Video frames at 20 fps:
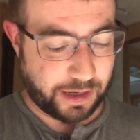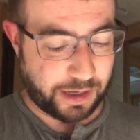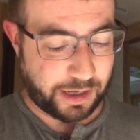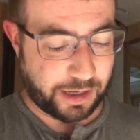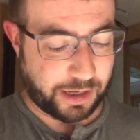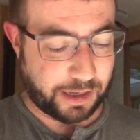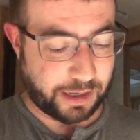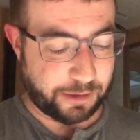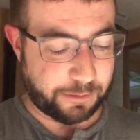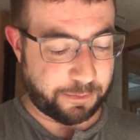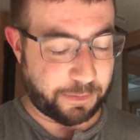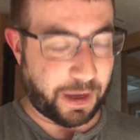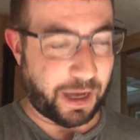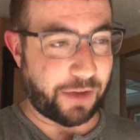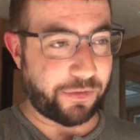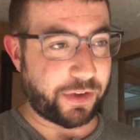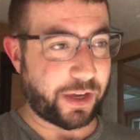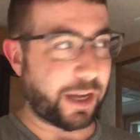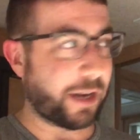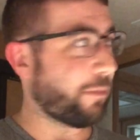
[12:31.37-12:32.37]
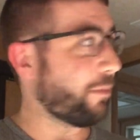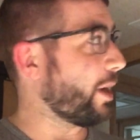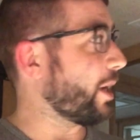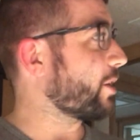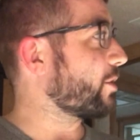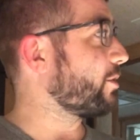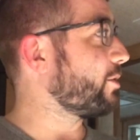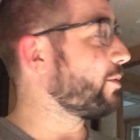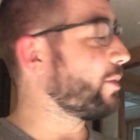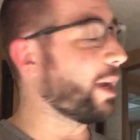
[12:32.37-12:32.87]
I've got a
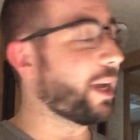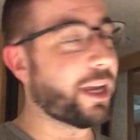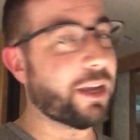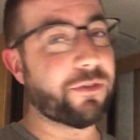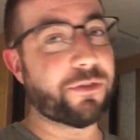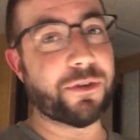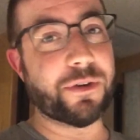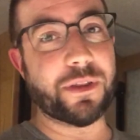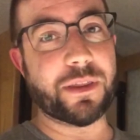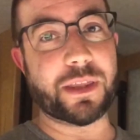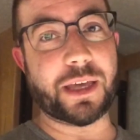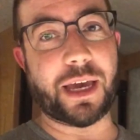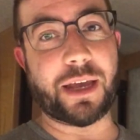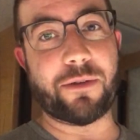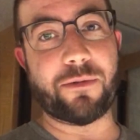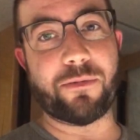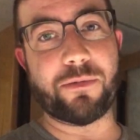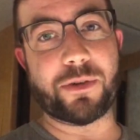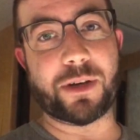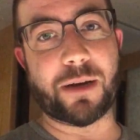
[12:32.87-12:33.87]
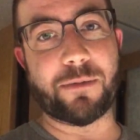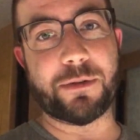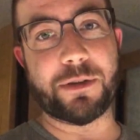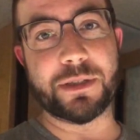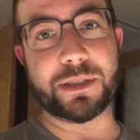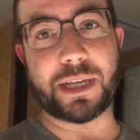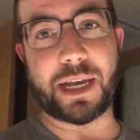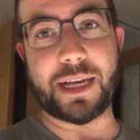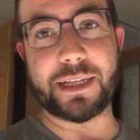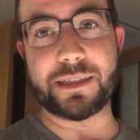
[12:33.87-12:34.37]
microwave that
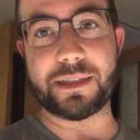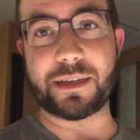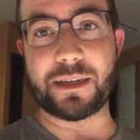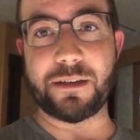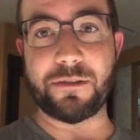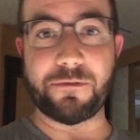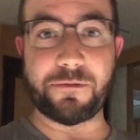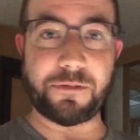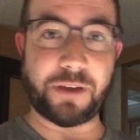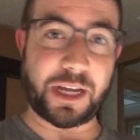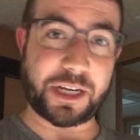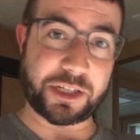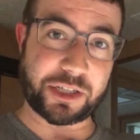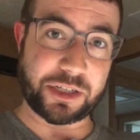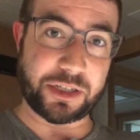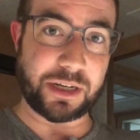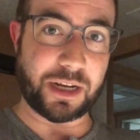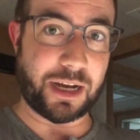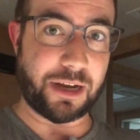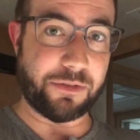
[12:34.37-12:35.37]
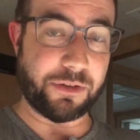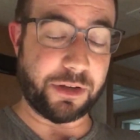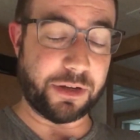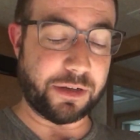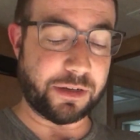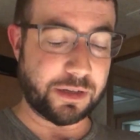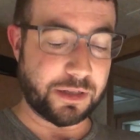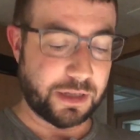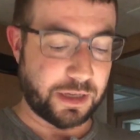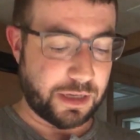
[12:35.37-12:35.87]
doubles as a convection
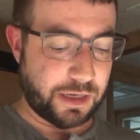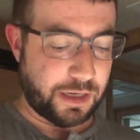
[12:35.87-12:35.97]
oven.